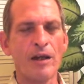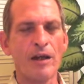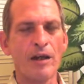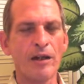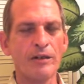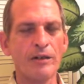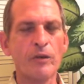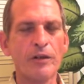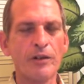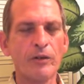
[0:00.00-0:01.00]
And
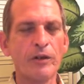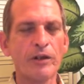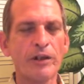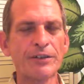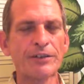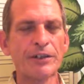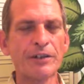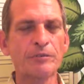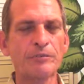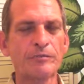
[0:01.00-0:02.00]
when you release
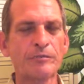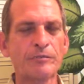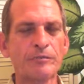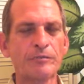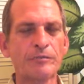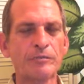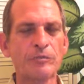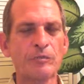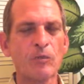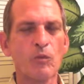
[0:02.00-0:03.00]
it,
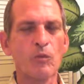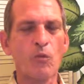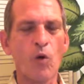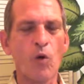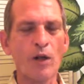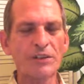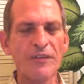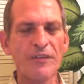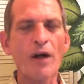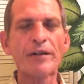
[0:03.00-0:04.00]

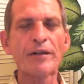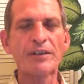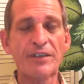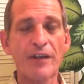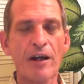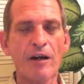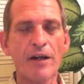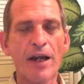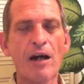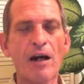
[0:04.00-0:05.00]
what is there
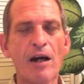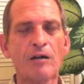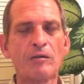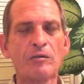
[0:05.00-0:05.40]
now?